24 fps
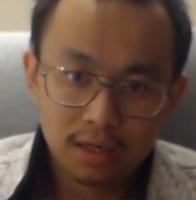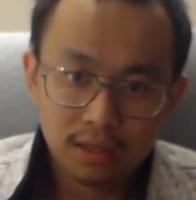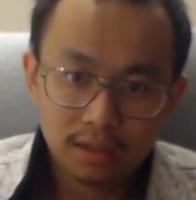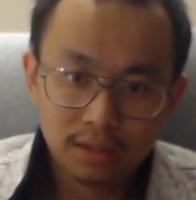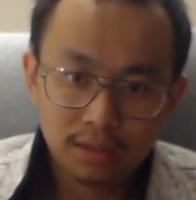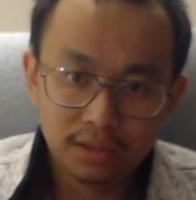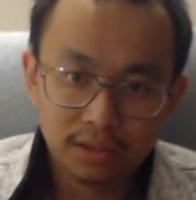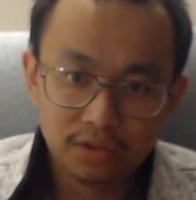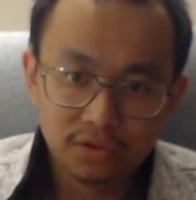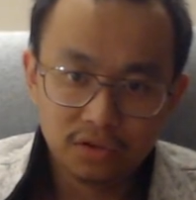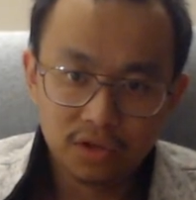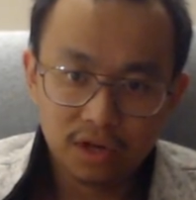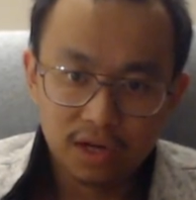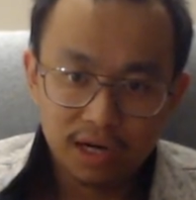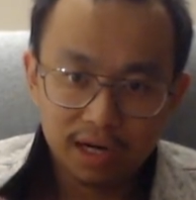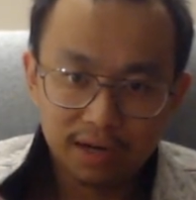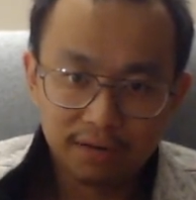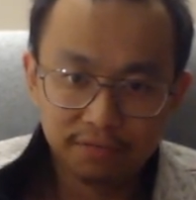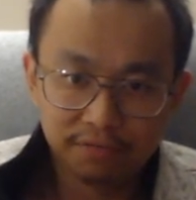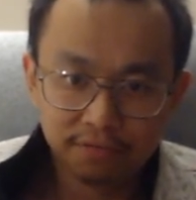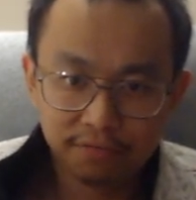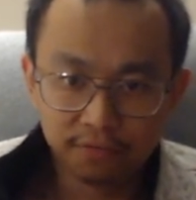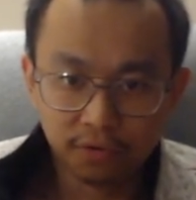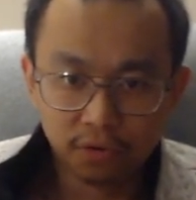does not have
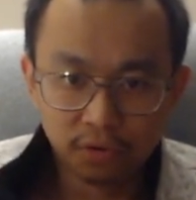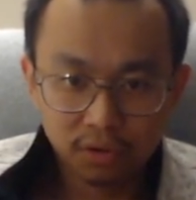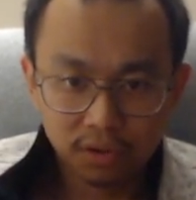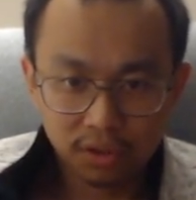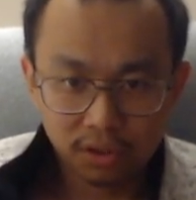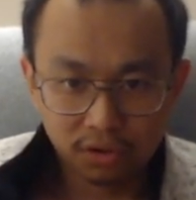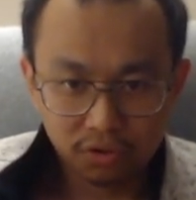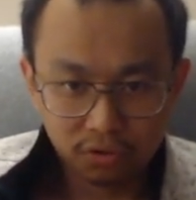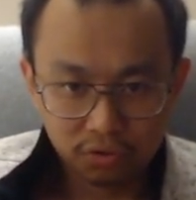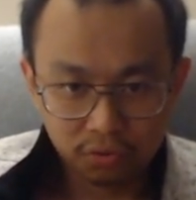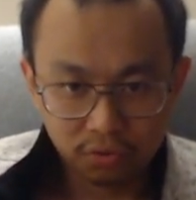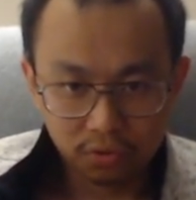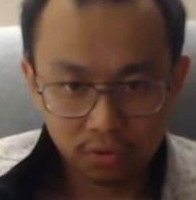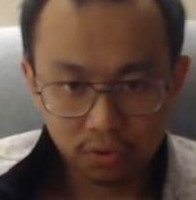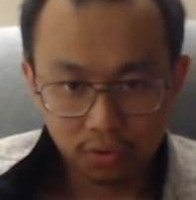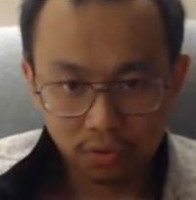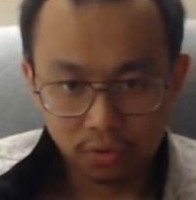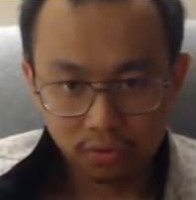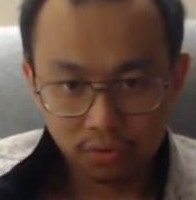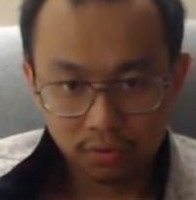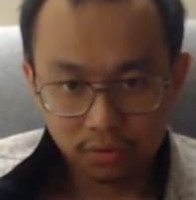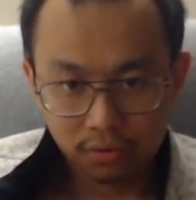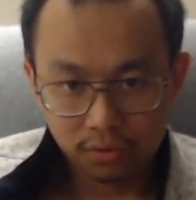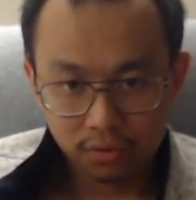full
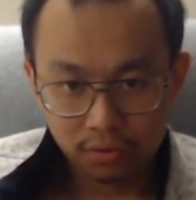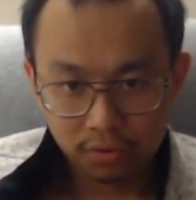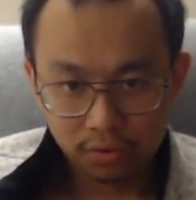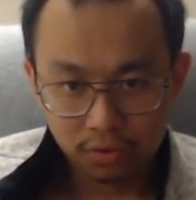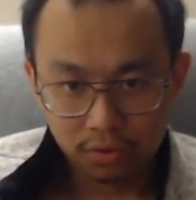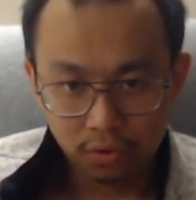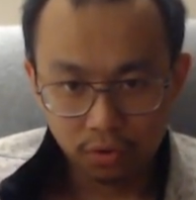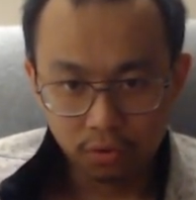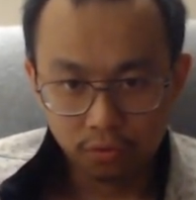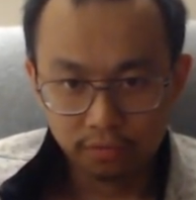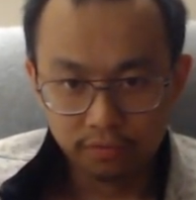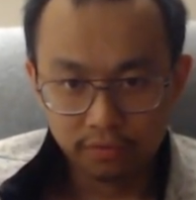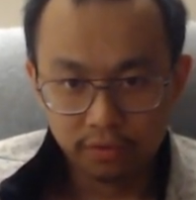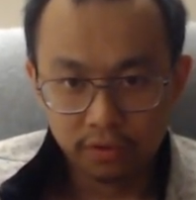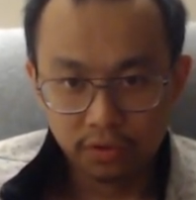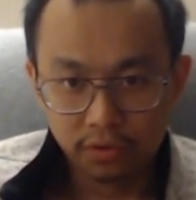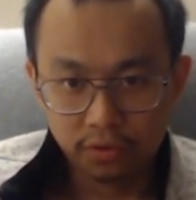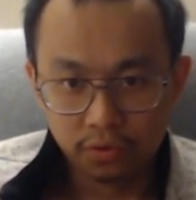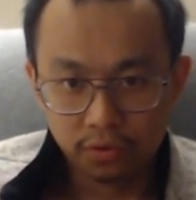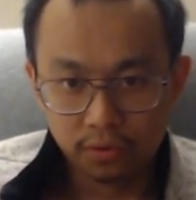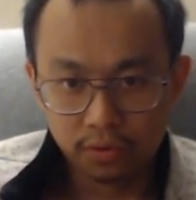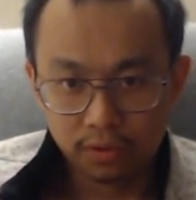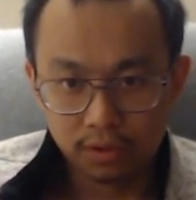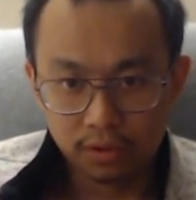control over
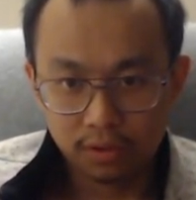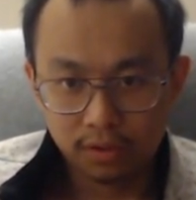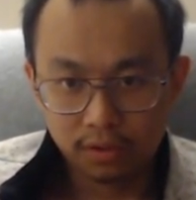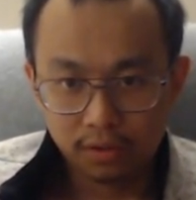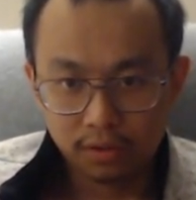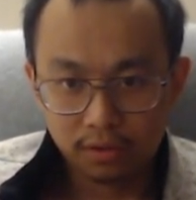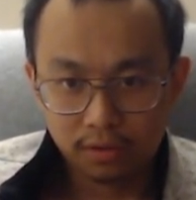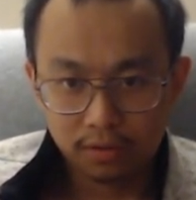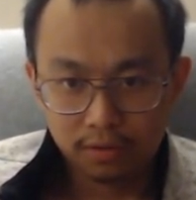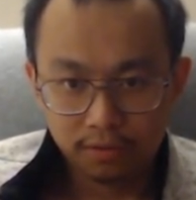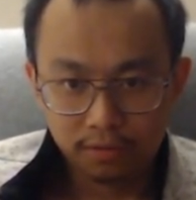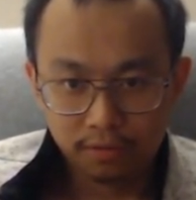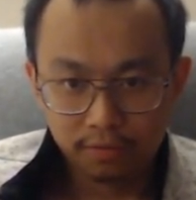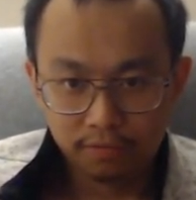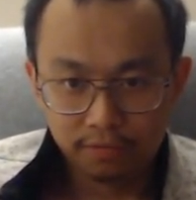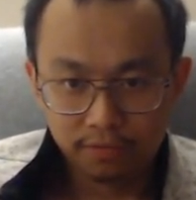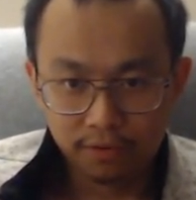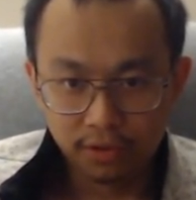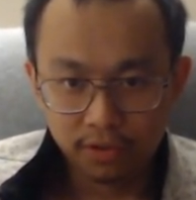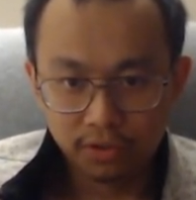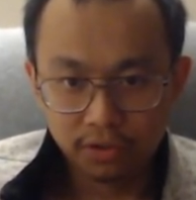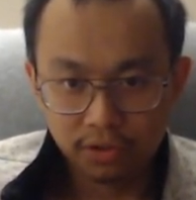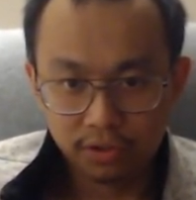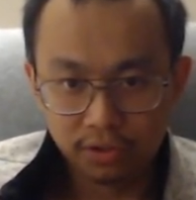your
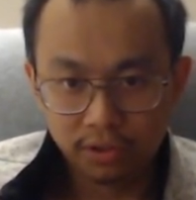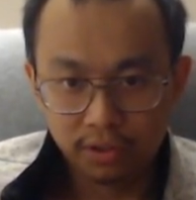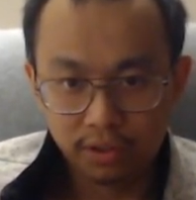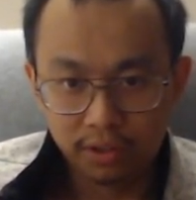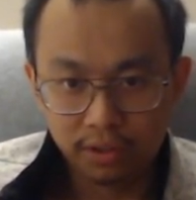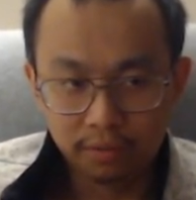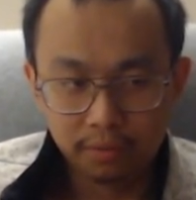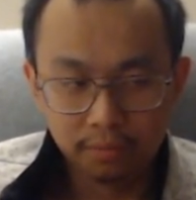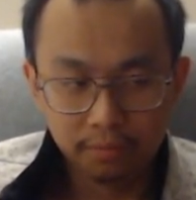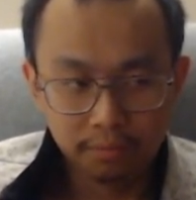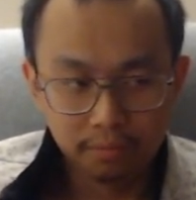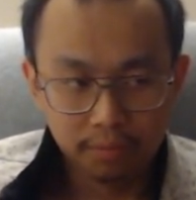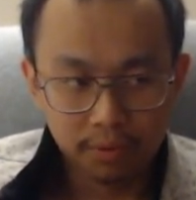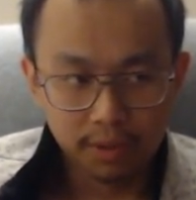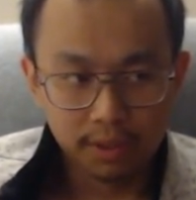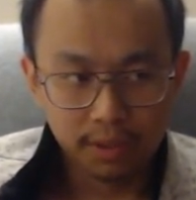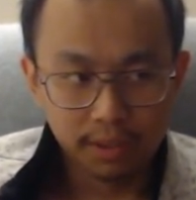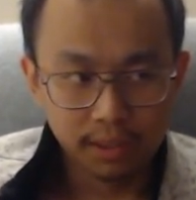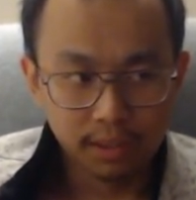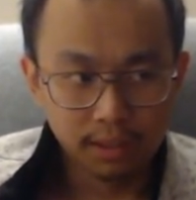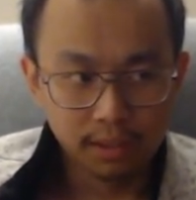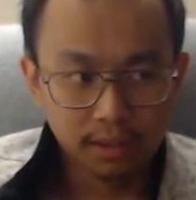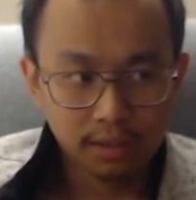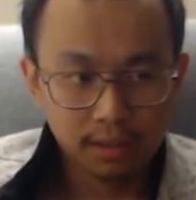functioning body.